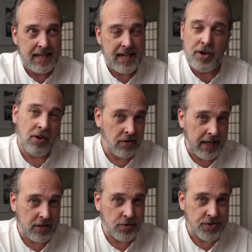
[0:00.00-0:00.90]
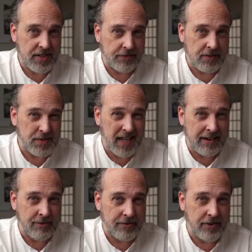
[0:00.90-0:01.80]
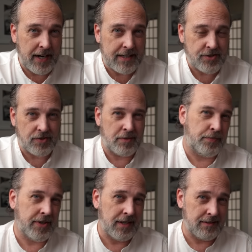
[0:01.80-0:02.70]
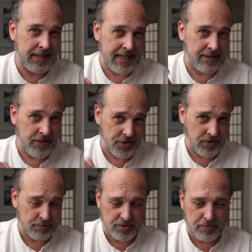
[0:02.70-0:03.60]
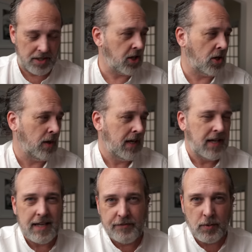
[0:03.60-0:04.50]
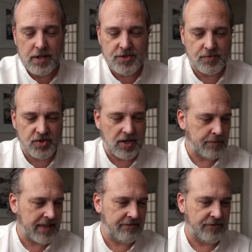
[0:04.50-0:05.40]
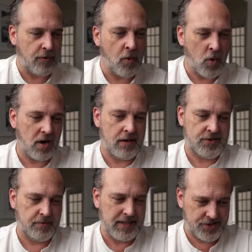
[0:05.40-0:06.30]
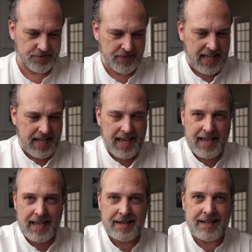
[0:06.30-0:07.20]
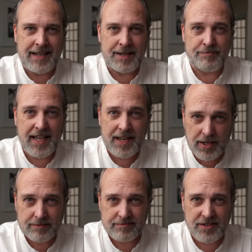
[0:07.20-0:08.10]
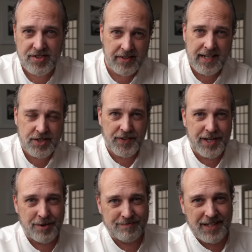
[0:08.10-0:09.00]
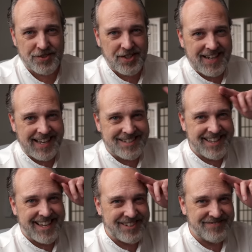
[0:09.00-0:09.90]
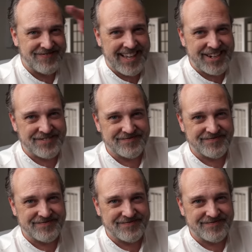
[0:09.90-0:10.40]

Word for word: and all that cool stuff comes out every Friday. So I'll put a link in the description below if you want to subscribe to that for more awesomeness. And um, anyway, until the next video, I'll see you guys then. Later.